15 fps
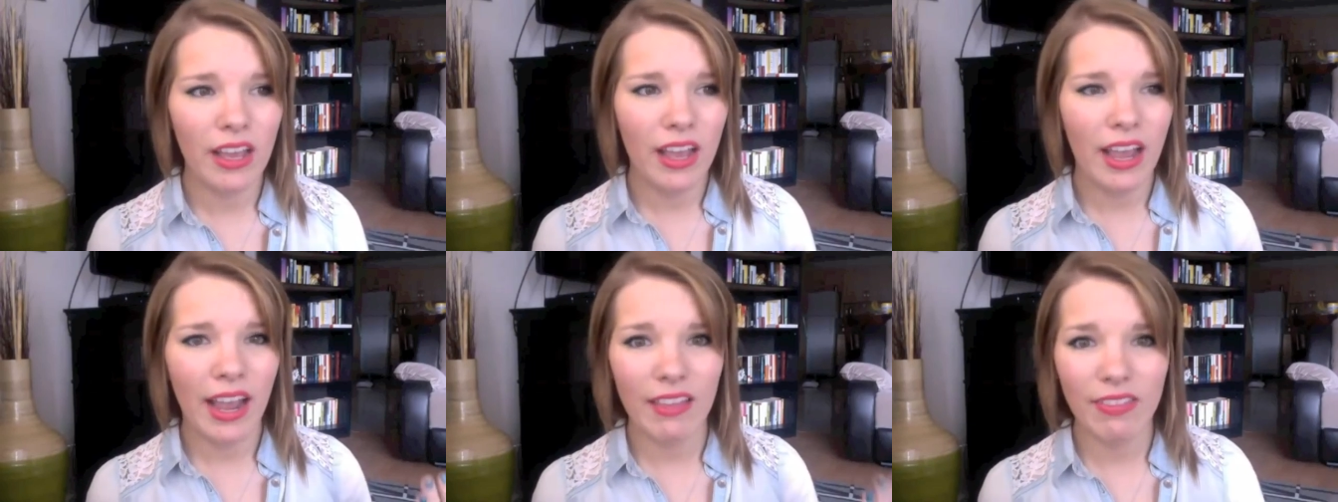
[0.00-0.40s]

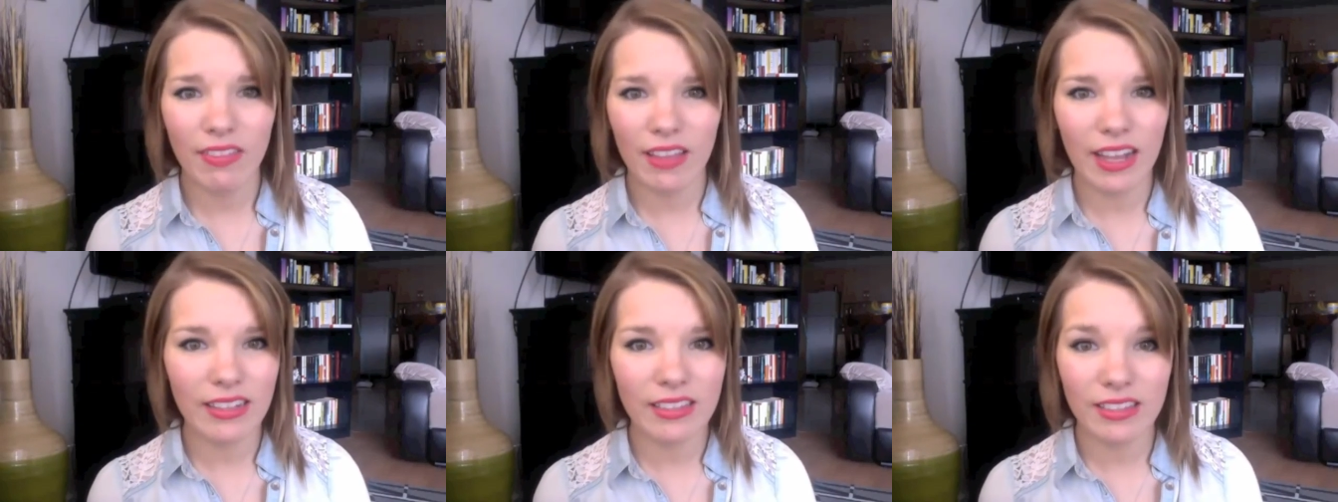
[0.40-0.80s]

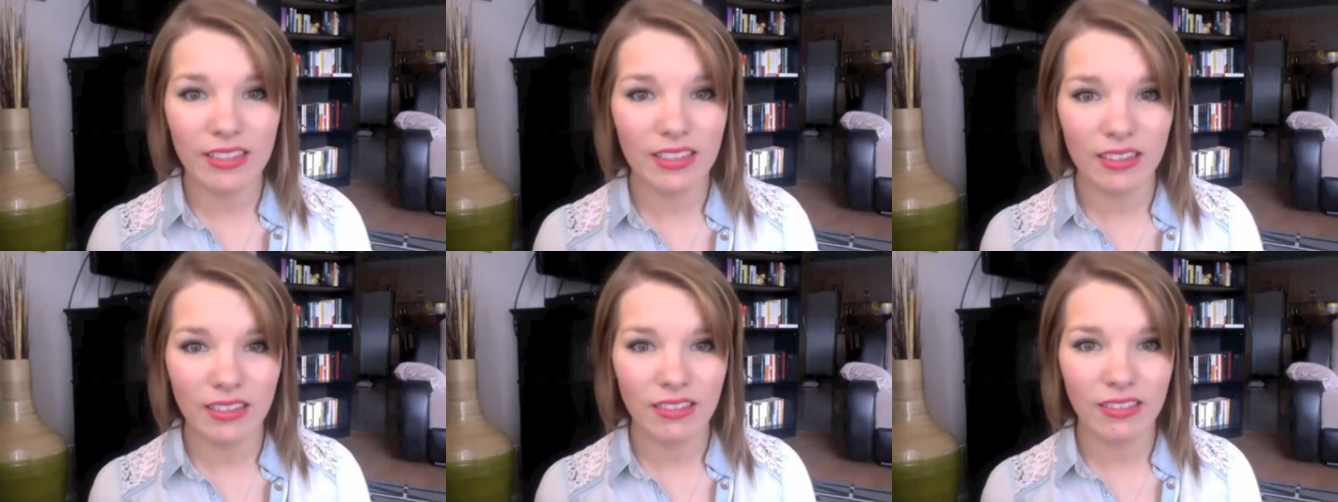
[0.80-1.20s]
And
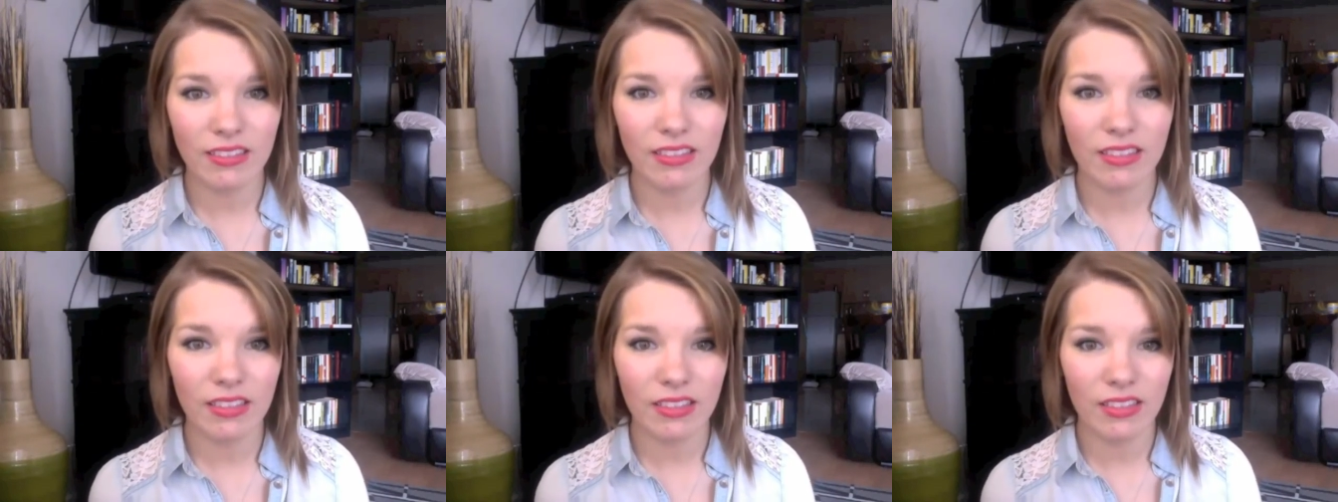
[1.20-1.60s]
it's
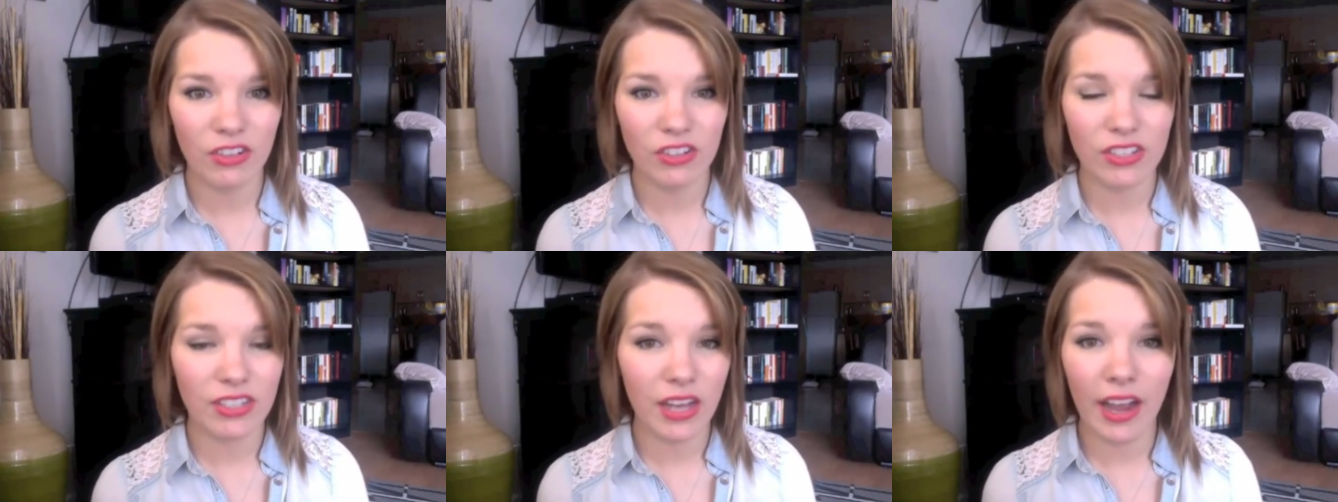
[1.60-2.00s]

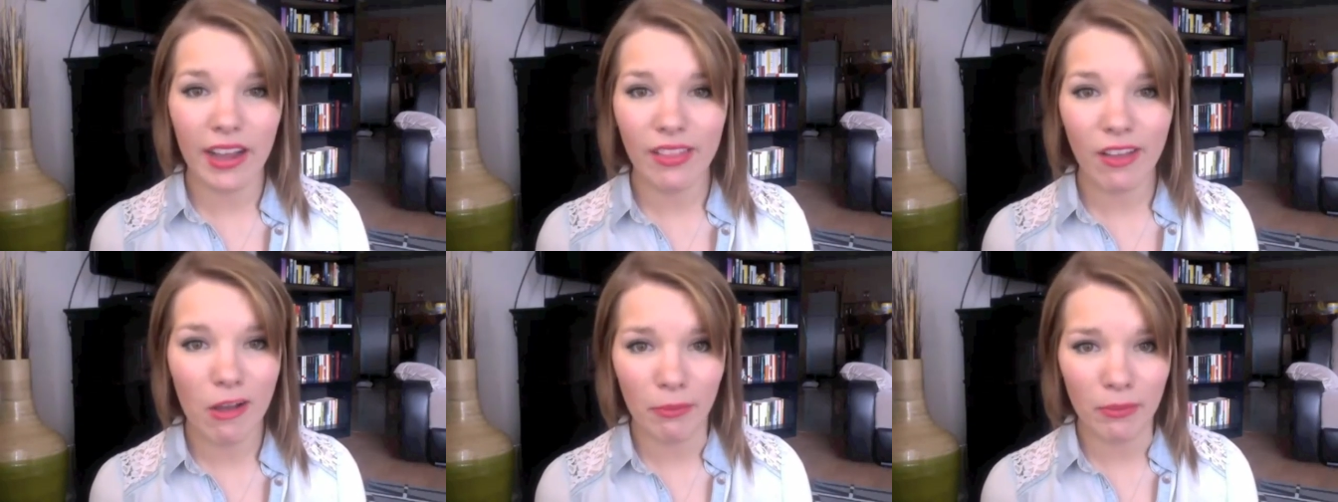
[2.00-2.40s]
there's
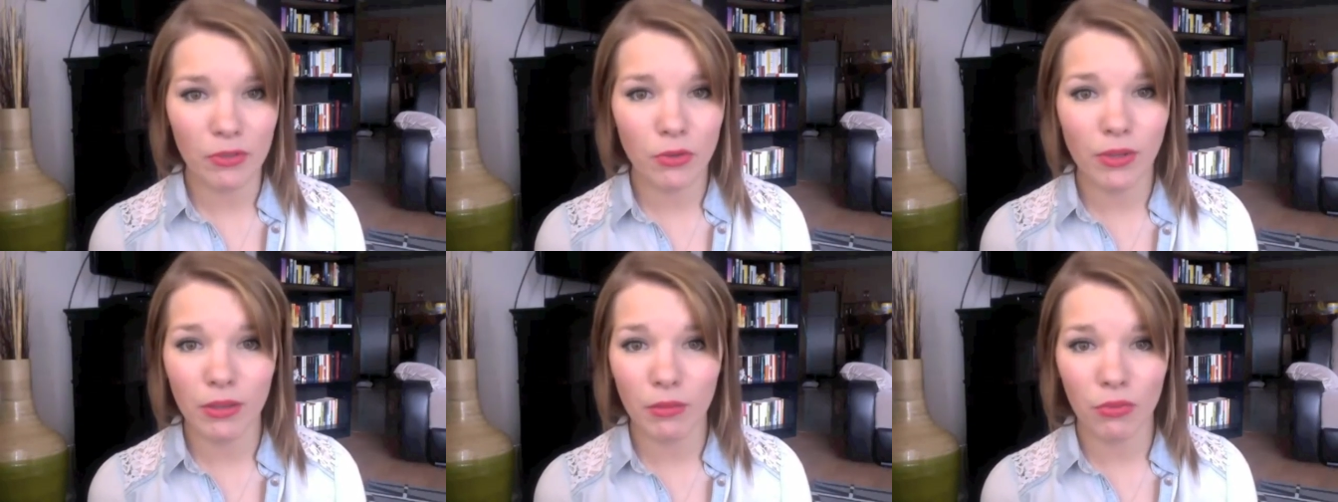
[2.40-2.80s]
dialogue
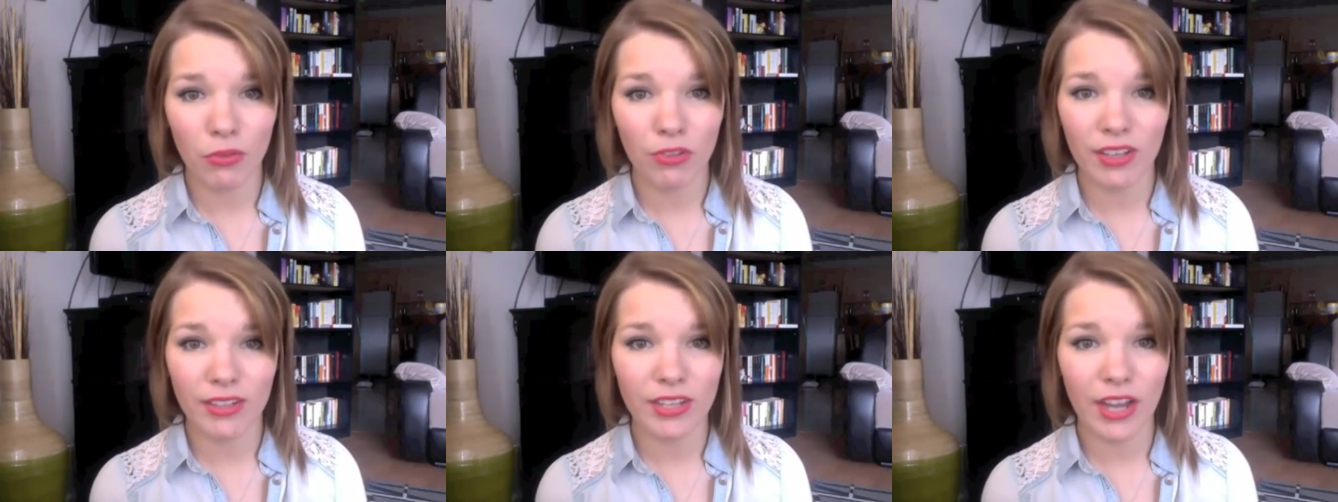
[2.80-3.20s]
between them for
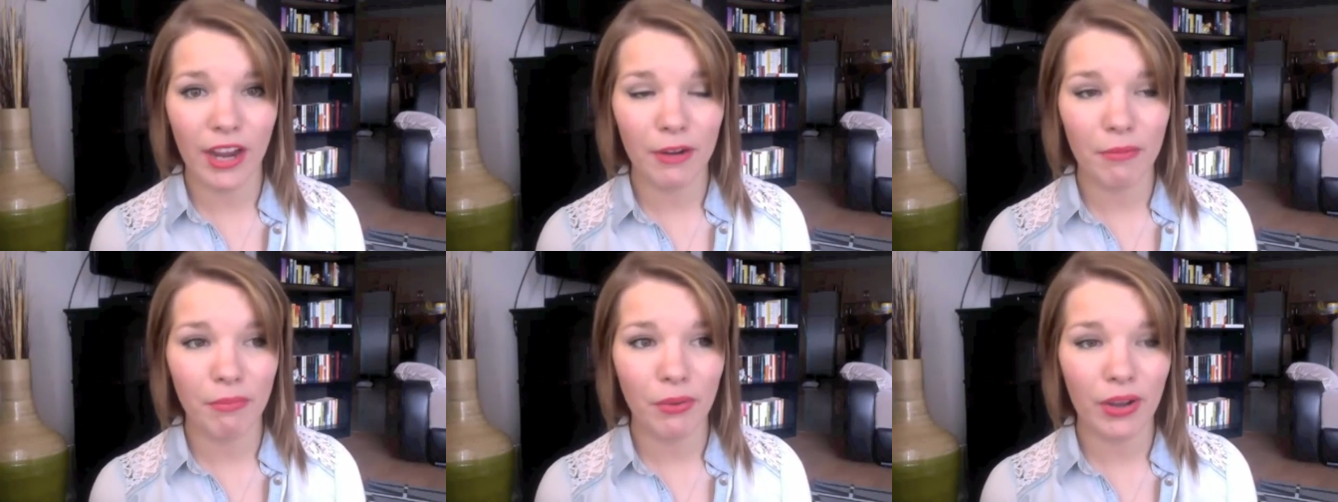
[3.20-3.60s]
the
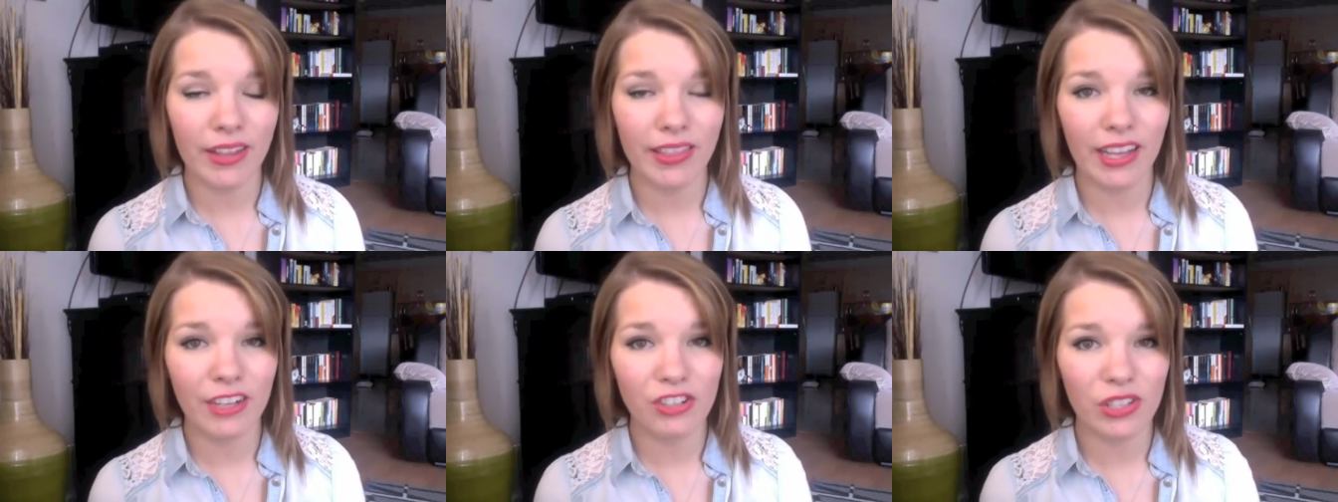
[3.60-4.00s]
entire book,
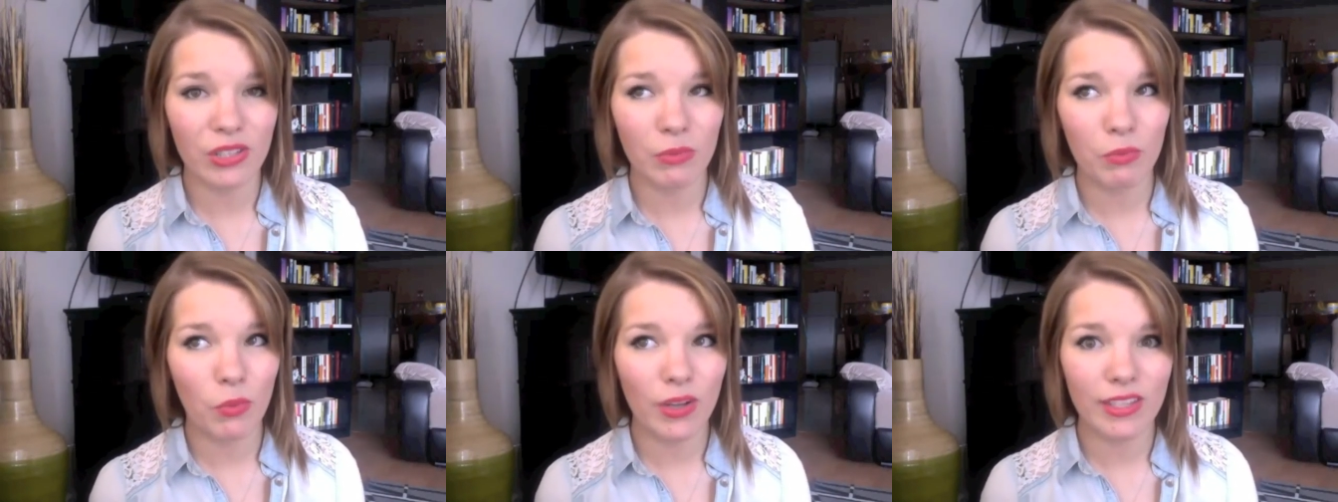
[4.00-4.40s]
and that just
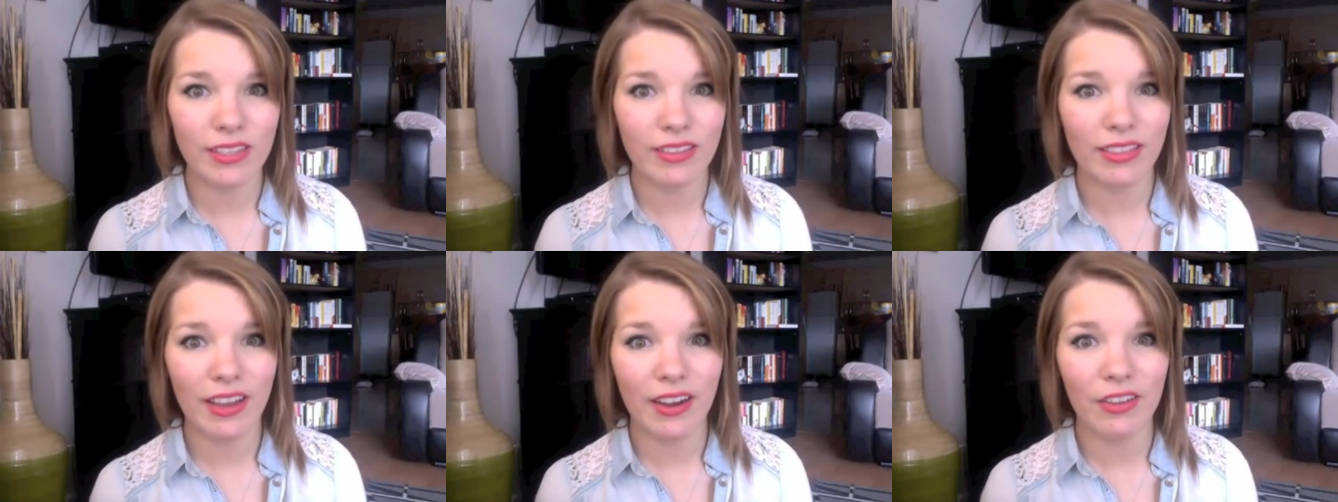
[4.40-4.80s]

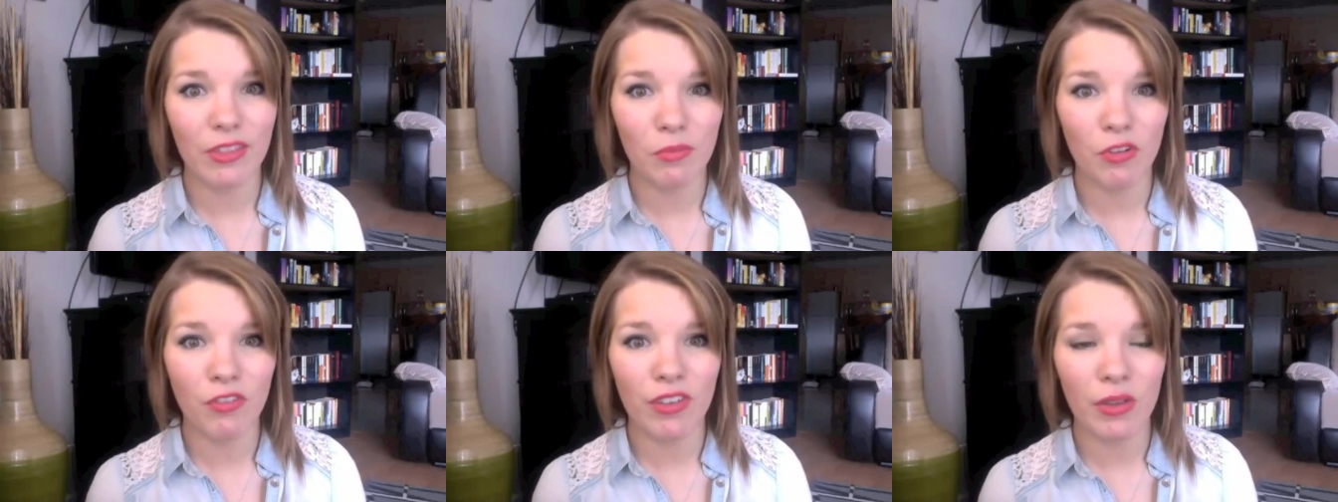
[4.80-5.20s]
wasn't there in
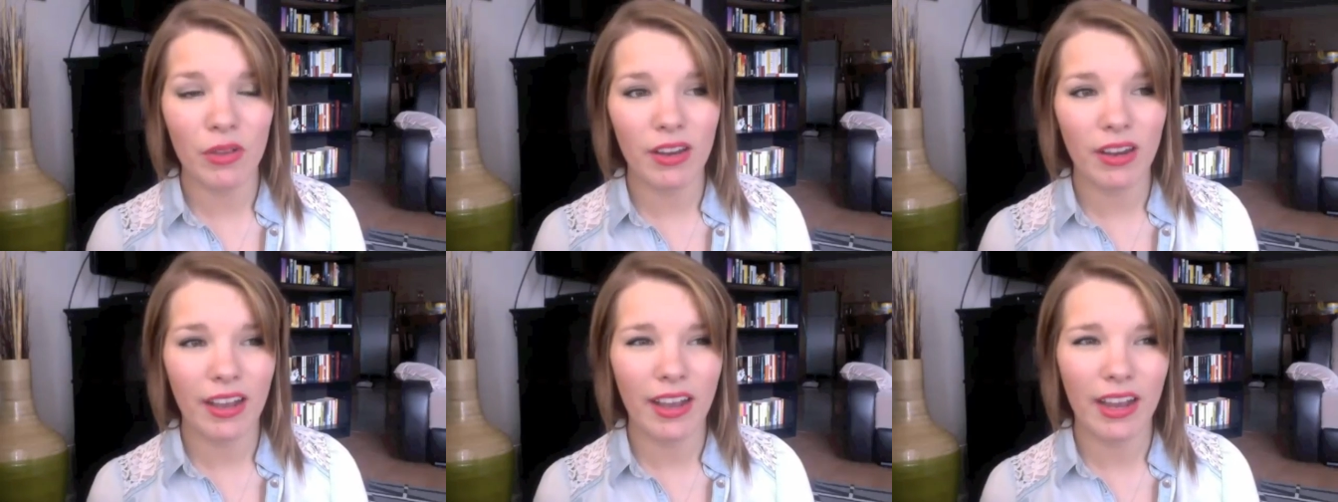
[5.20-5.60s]
the movie,
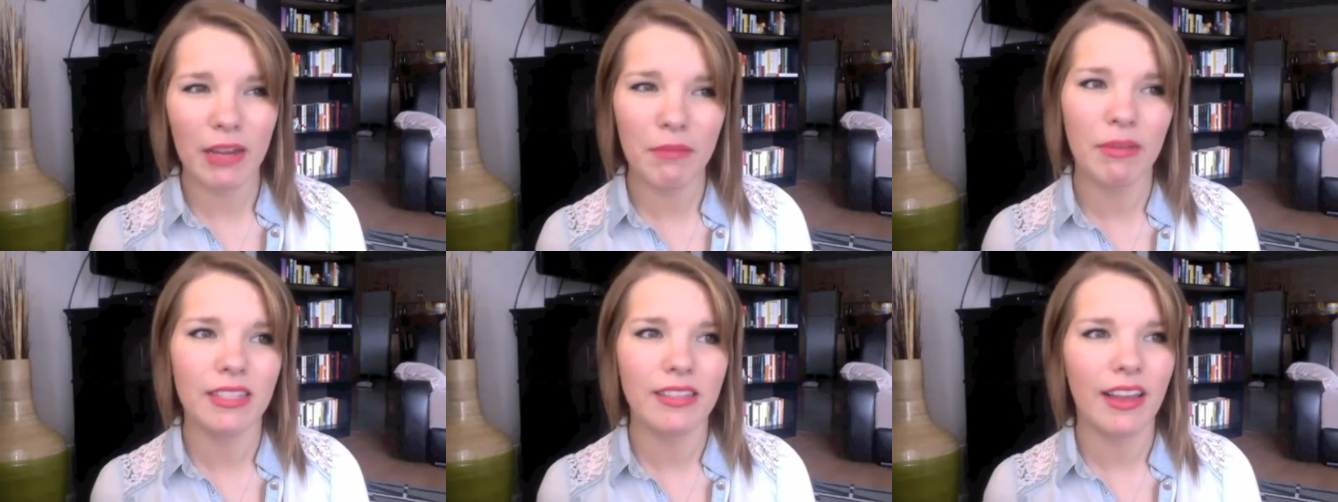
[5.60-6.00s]
and I kind
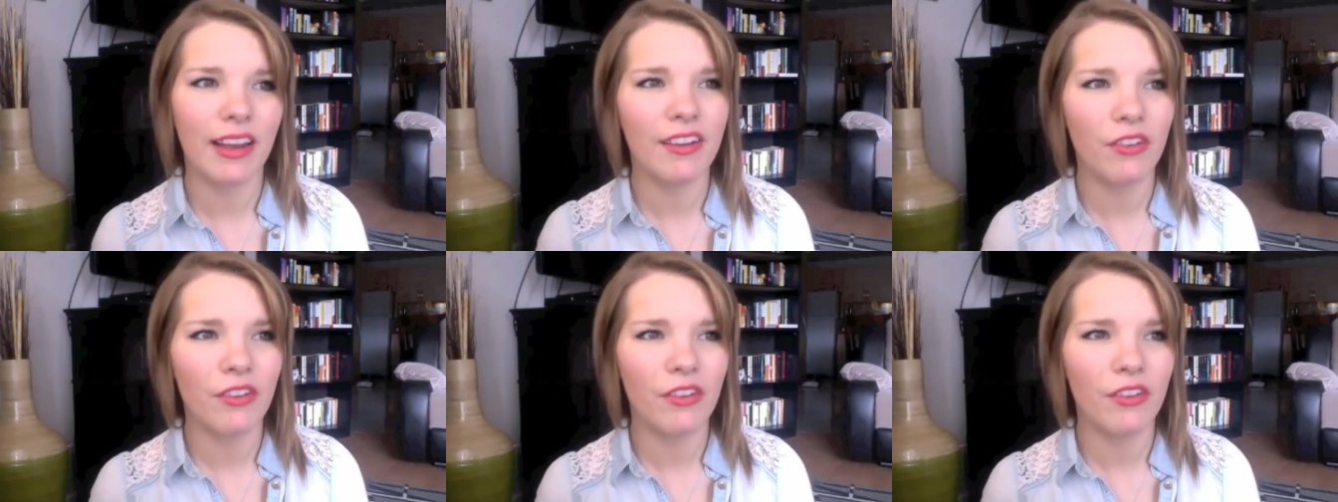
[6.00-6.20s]
of miss that.